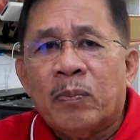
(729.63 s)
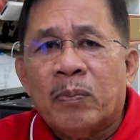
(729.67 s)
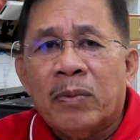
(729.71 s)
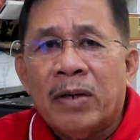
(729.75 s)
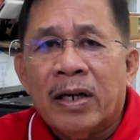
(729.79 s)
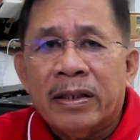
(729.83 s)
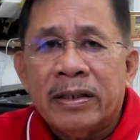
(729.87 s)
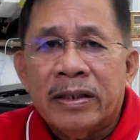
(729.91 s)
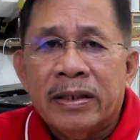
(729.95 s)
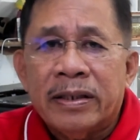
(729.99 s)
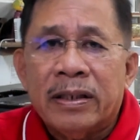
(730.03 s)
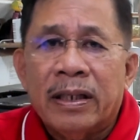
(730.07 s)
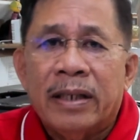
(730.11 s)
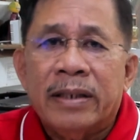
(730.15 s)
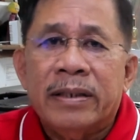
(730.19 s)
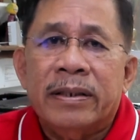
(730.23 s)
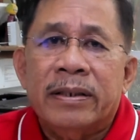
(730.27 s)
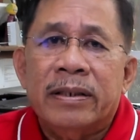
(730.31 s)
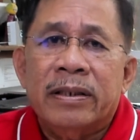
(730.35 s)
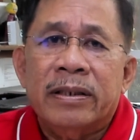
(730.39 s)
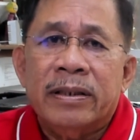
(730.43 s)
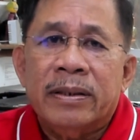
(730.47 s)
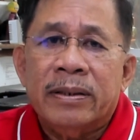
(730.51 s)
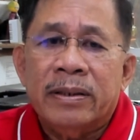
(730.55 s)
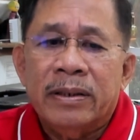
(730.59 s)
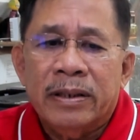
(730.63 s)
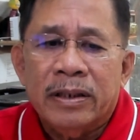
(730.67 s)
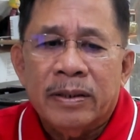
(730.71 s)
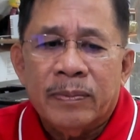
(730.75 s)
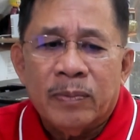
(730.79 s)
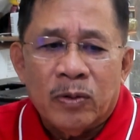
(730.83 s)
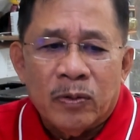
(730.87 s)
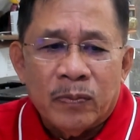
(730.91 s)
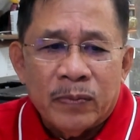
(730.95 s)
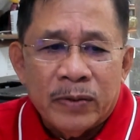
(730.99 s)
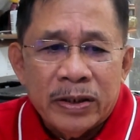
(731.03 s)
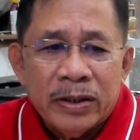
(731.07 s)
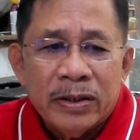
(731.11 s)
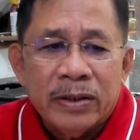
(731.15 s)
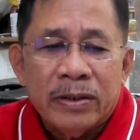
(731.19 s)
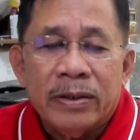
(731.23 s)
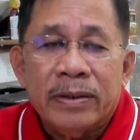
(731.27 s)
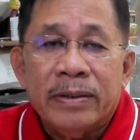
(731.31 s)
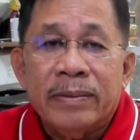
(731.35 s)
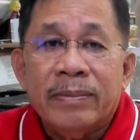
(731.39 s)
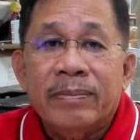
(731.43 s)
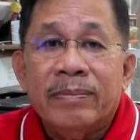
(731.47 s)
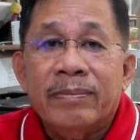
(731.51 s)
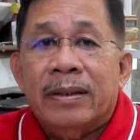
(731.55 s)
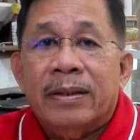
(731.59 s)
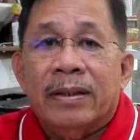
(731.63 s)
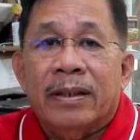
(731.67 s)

practice under this provision,